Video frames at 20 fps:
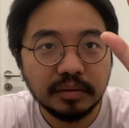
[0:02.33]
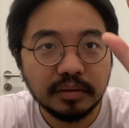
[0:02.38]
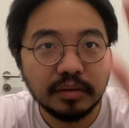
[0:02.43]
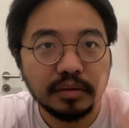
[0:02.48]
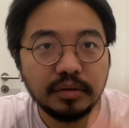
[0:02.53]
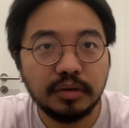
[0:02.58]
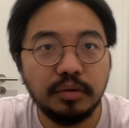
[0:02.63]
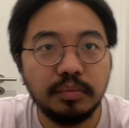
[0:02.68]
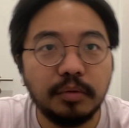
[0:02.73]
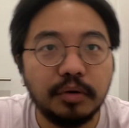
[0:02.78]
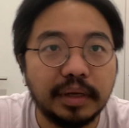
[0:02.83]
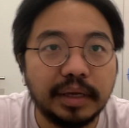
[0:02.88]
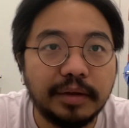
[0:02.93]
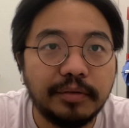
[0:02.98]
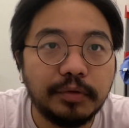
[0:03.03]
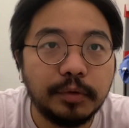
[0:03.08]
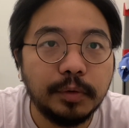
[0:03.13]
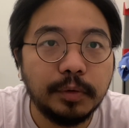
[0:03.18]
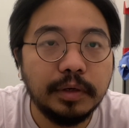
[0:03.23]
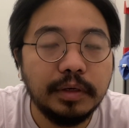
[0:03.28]
Good morning,
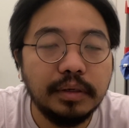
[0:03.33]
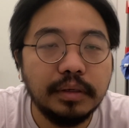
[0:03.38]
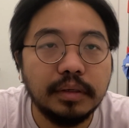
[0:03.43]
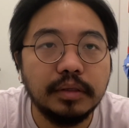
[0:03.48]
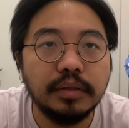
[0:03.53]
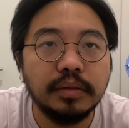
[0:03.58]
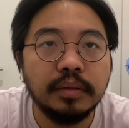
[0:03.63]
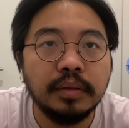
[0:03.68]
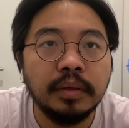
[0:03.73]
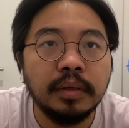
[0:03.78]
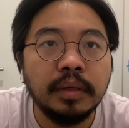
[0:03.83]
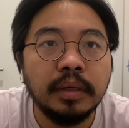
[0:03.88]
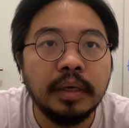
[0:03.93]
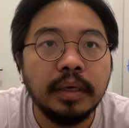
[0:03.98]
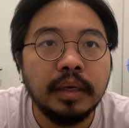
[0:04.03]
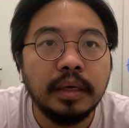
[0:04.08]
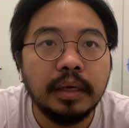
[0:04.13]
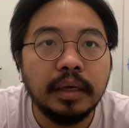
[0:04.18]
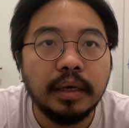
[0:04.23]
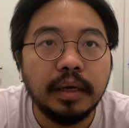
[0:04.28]
everyone.
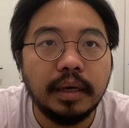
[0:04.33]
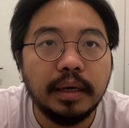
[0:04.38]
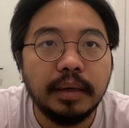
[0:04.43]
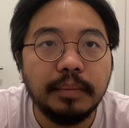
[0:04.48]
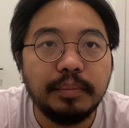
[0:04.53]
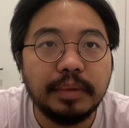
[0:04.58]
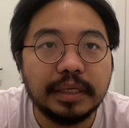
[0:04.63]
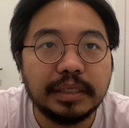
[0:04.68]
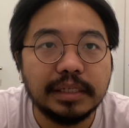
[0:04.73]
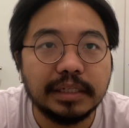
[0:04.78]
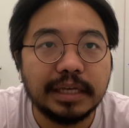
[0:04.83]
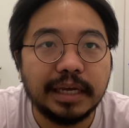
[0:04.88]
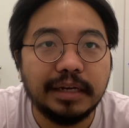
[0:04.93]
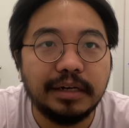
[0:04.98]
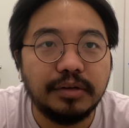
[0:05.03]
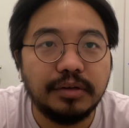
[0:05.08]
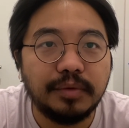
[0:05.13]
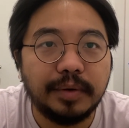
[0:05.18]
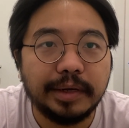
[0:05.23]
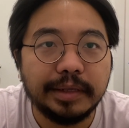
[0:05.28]
Pixel
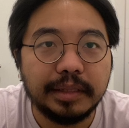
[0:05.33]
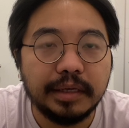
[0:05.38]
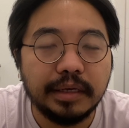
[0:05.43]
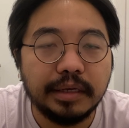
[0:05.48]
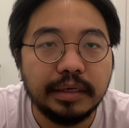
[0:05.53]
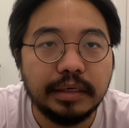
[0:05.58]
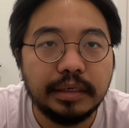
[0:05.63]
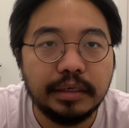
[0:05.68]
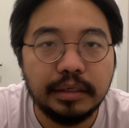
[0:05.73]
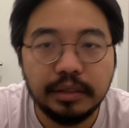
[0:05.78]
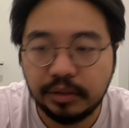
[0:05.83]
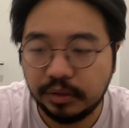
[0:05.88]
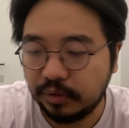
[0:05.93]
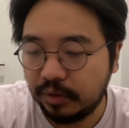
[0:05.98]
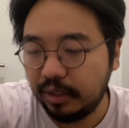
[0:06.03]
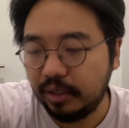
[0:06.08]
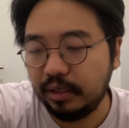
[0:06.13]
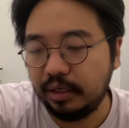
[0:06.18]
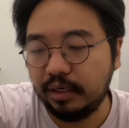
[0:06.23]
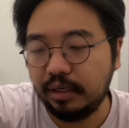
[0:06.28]
Cadet right here.
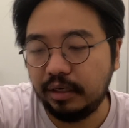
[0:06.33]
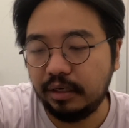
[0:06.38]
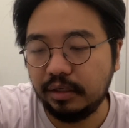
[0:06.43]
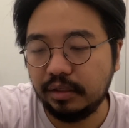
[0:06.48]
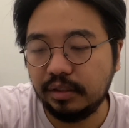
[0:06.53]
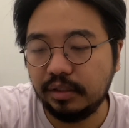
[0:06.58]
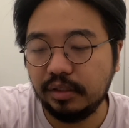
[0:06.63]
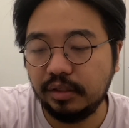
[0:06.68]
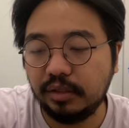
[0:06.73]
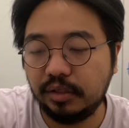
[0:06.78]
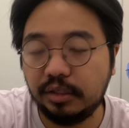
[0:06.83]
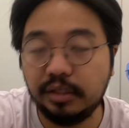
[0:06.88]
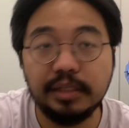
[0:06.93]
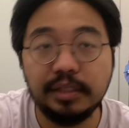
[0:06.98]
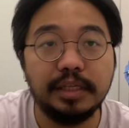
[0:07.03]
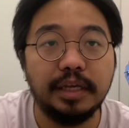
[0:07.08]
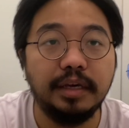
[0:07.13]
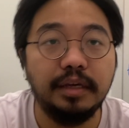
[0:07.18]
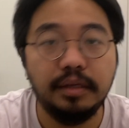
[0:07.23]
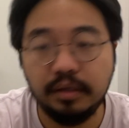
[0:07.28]
Today is
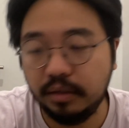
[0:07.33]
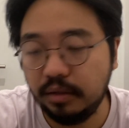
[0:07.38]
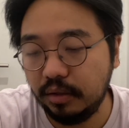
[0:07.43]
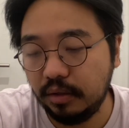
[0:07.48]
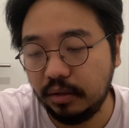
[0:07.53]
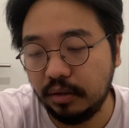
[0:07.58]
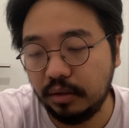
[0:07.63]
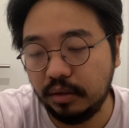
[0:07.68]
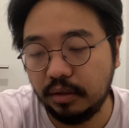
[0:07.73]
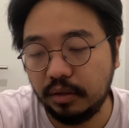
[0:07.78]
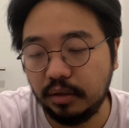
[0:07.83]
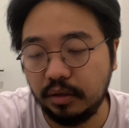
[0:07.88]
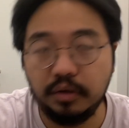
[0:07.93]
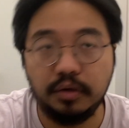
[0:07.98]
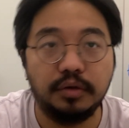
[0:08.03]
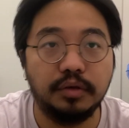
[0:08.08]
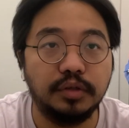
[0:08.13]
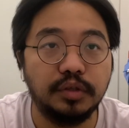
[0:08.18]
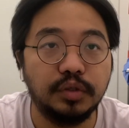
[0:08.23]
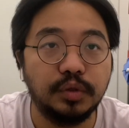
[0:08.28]
Thursday,
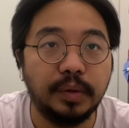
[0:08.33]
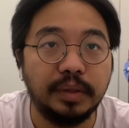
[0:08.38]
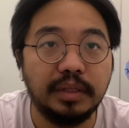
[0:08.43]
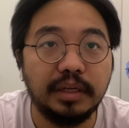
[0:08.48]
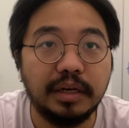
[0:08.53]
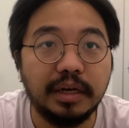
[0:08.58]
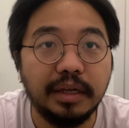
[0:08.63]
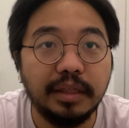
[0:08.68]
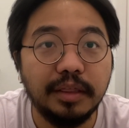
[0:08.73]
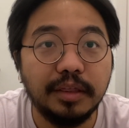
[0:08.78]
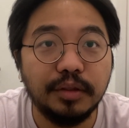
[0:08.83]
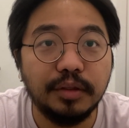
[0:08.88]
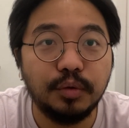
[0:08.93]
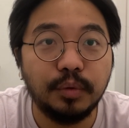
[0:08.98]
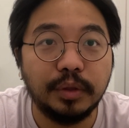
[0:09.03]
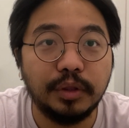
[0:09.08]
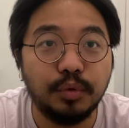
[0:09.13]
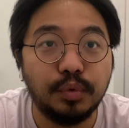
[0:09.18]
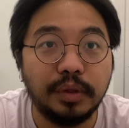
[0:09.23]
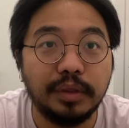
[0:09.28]
August 29th,
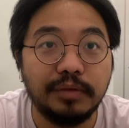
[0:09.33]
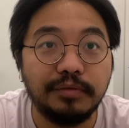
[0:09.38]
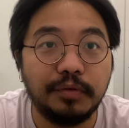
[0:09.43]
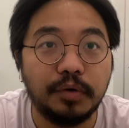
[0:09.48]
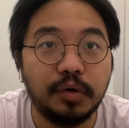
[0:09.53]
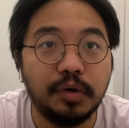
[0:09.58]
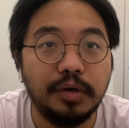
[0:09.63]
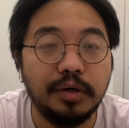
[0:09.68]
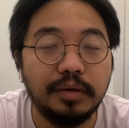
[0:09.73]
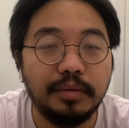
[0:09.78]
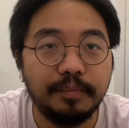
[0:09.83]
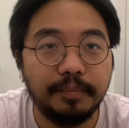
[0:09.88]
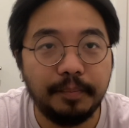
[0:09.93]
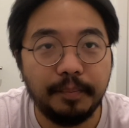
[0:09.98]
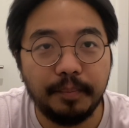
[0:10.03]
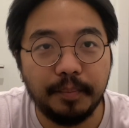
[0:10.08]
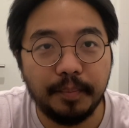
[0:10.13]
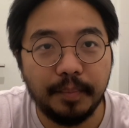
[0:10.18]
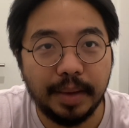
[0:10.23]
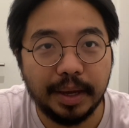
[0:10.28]
2024.
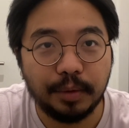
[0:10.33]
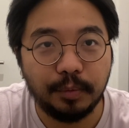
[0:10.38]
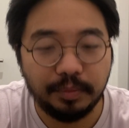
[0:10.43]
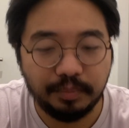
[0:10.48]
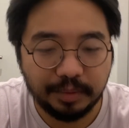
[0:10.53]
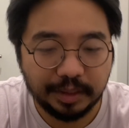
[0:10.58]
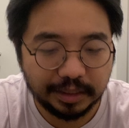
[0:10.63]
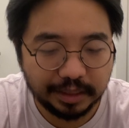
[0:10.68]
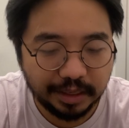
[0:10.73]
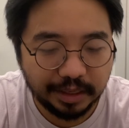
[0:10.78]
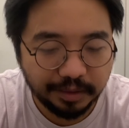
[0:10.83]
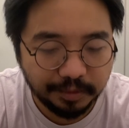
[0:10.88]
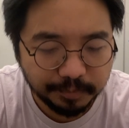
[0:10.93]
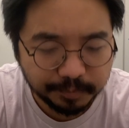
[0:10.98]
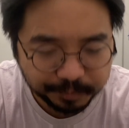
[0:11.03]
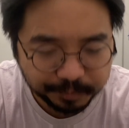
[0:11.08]
Back with me again.